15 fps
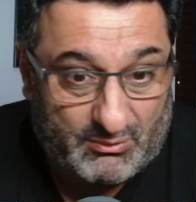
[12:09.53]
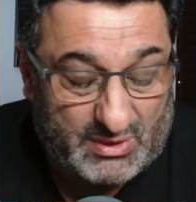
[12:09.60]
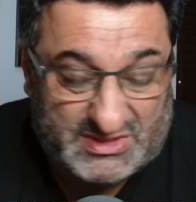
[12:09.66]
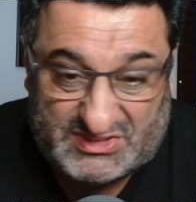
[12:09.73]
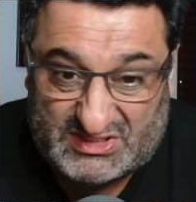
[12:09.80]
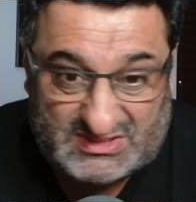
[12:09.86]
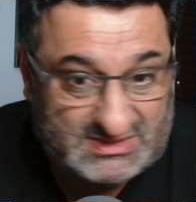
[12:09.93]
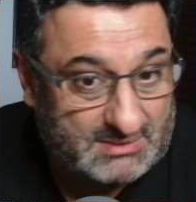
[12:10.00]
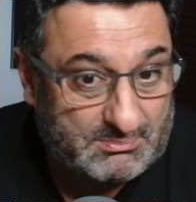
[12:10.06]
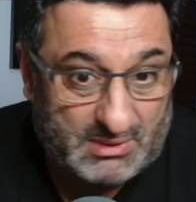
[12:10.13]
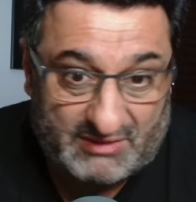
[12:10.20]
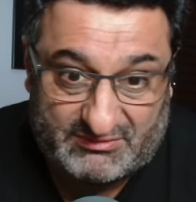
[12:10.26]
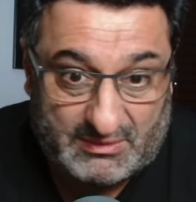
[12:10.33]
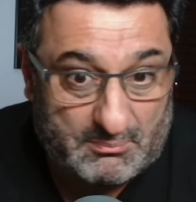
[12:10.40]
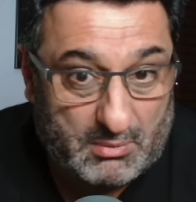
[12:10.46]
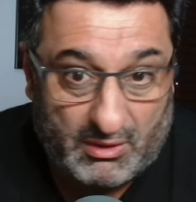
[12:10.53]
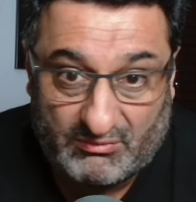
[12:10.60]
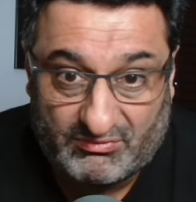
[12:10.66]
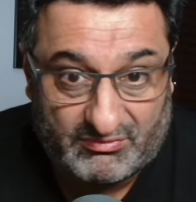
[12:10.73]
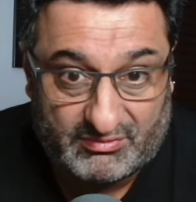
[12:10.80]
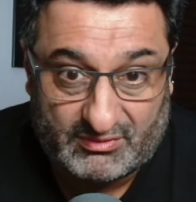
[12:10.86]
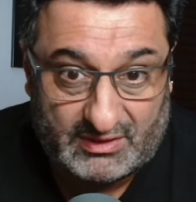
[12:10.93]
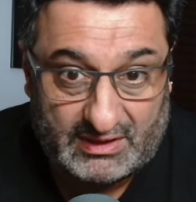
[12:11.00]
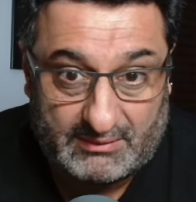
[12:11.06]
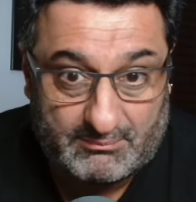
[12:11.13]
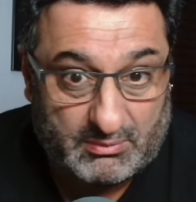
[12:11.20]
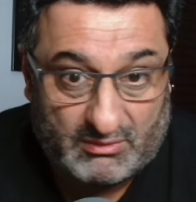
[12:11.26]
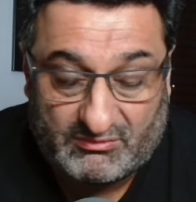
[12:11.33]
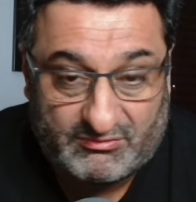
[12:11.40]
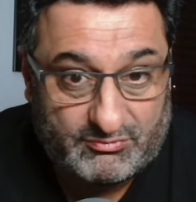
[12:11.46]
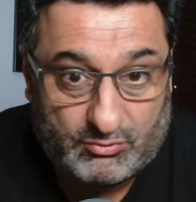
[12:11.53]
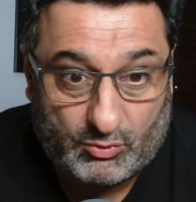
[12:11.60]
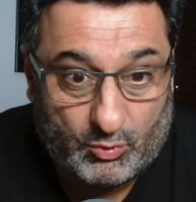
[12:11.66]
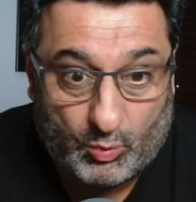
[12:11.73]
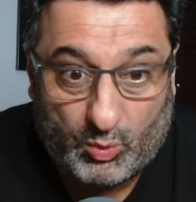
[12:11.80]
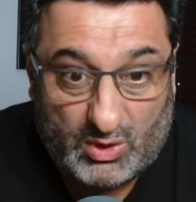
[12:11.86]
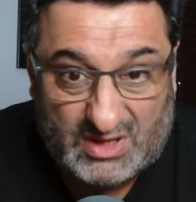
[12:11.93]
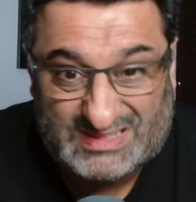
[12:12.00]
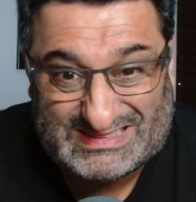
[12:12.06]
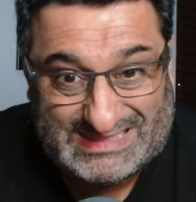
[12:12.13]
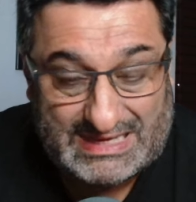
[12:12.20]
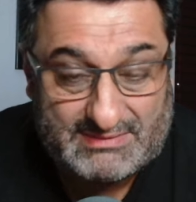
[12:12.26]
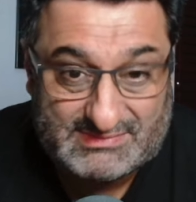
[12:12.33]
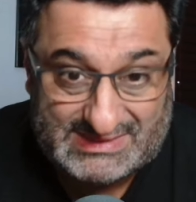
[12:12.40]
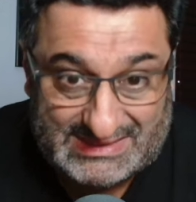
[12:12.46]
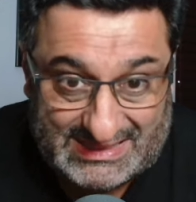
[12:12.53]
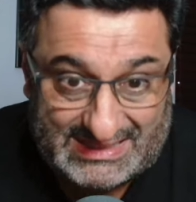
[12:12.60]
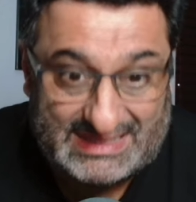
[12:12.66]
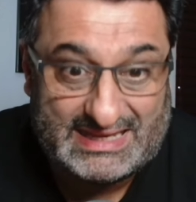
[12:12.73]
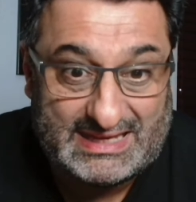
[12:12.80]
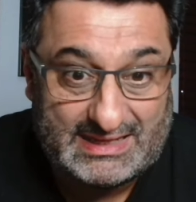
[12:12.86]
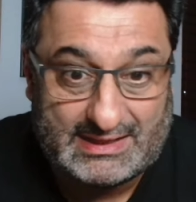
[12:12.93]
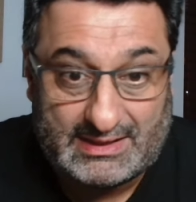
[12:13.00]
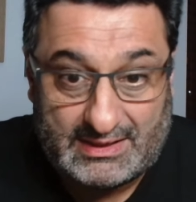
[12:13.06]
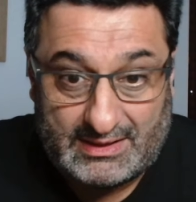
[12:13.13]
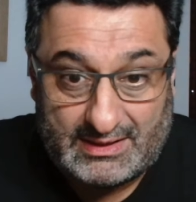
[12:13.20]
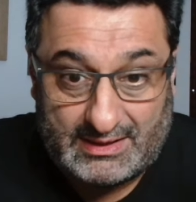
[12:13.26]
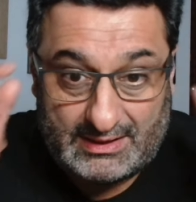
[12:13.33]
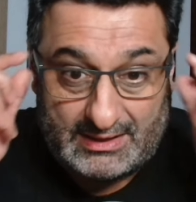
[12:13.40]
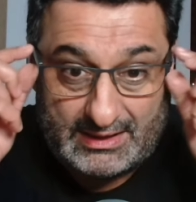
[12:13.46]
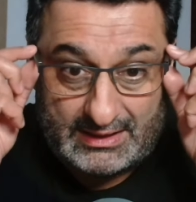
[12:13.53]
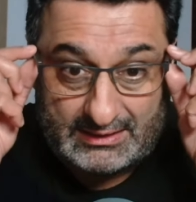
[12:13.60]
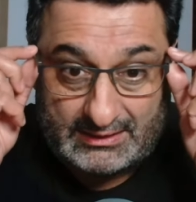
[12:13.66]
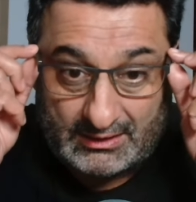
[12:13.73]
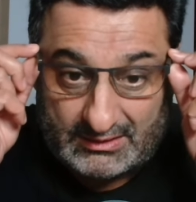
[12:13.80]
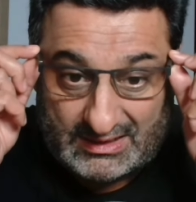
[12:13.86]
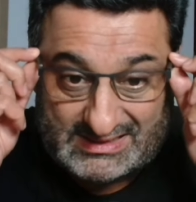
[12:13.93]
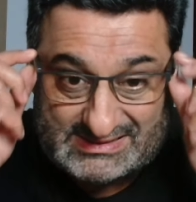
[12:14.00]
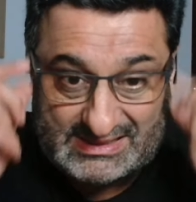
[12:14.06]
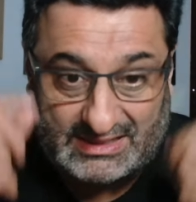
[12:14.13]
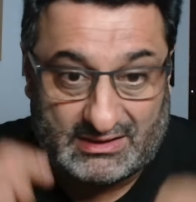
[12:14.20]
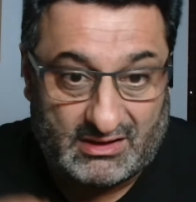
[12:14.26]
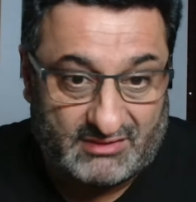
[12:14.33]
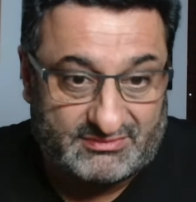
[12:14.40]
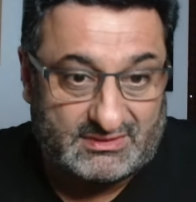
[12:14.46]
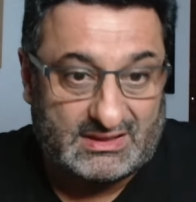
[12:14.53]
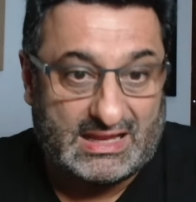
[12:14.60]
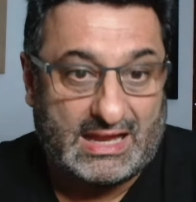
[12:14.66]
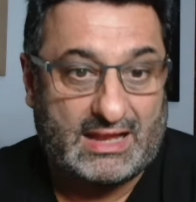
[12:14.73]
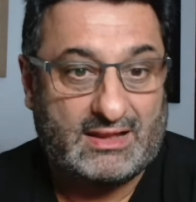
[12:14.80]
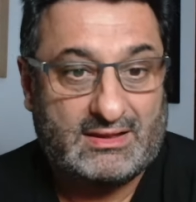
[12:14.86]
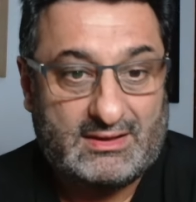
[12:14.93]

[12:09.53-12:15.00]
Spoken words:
We're just above the bottom three, bottom four worst teams in the league. And like I said, after that